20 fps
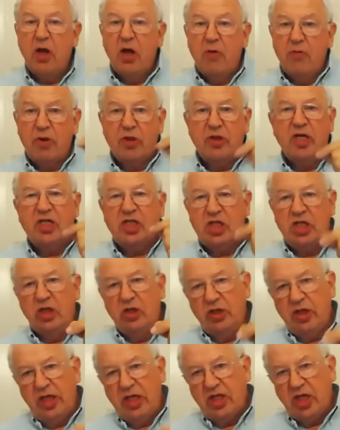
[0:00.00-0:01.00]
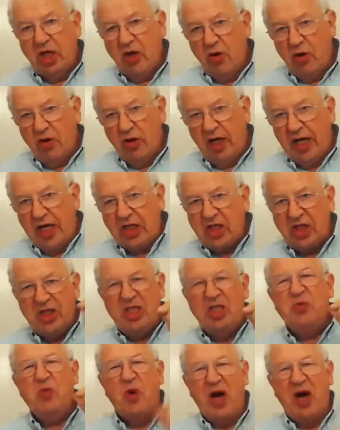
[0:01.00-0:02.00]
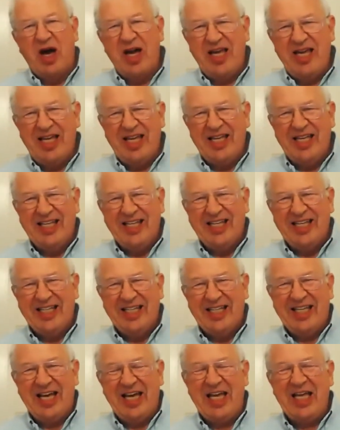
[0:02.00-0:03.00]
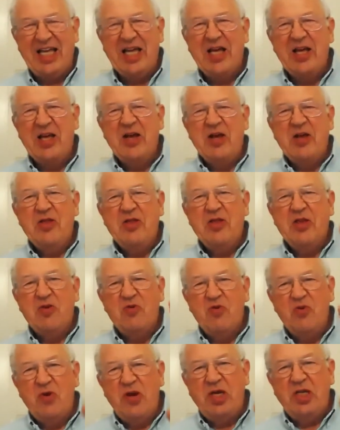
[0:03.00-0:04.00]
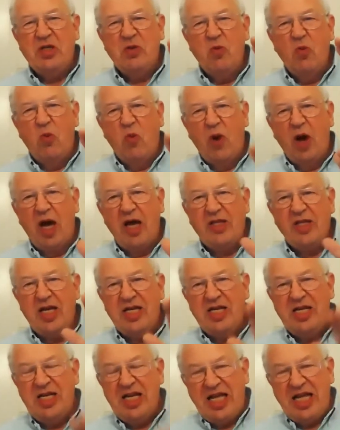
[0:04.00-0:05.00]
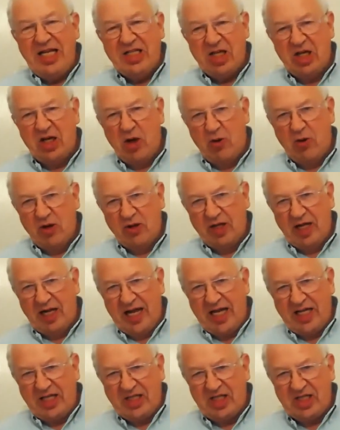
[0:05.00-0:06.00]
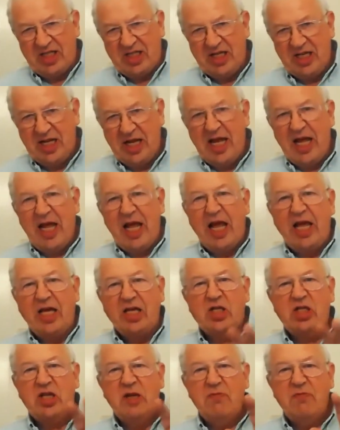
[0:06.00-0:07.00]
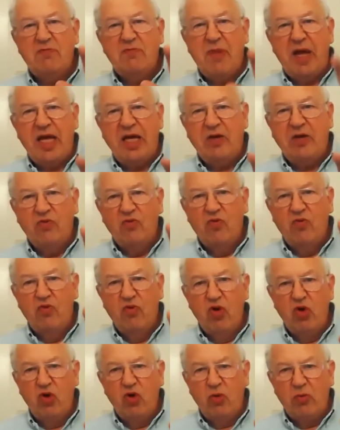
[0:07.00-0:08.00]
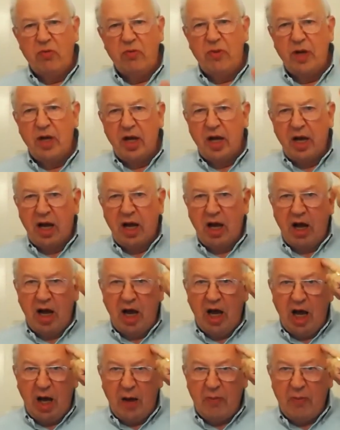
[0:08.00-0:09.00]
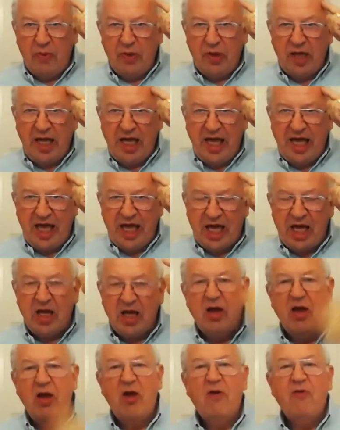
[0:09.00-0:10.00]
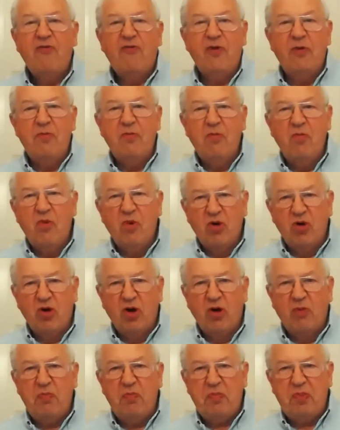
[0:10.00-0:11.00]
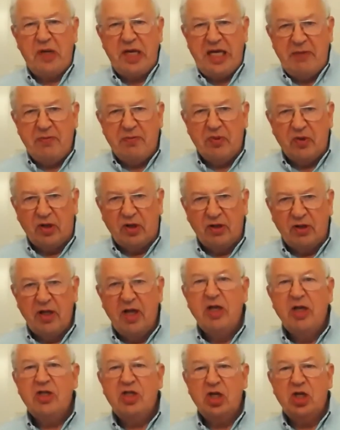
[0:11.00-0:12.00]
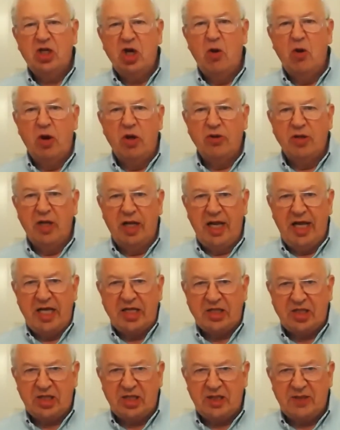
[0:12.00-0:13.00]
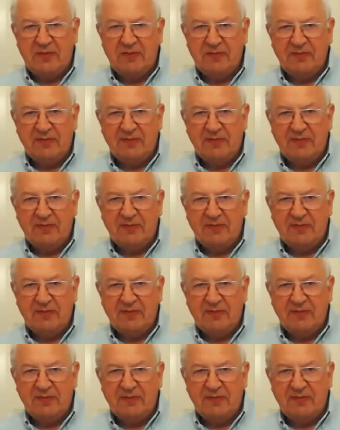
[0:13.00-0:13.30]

But they still need to go on the list. And this is why, okay, the reason why they need to go on the list is to make room up here for more people to go on the list.